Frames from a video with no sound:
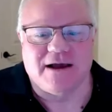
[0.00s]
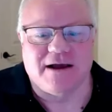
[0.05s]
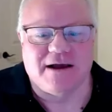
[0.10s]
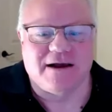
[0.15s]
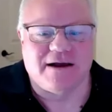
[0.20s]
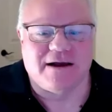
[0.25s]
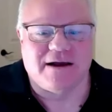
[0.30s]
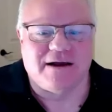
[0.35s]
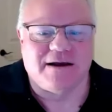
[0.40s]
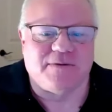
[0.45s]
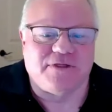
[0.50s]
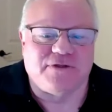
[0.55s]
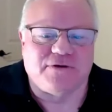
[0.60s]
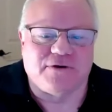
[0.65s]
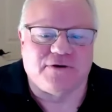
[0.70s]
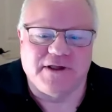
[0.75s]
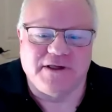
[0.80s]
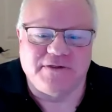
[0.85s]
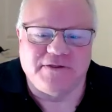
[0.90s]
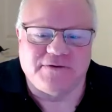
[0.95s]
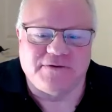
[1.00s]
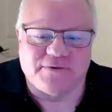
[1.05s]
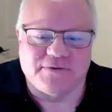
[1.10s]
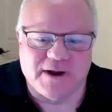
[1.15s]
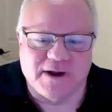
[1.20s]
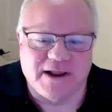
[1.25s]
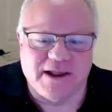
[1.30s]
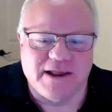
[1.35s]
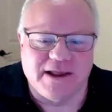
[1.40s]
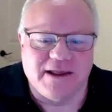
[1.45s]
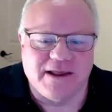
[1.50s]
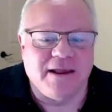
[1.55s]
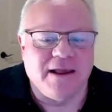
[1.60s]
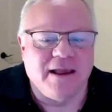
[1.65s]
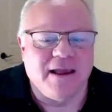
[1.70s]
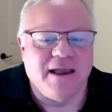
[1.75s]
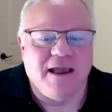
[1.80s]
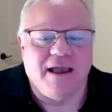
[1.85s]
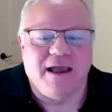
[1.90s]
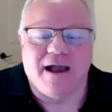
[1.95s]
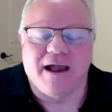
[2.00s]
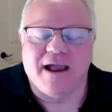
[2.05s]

33.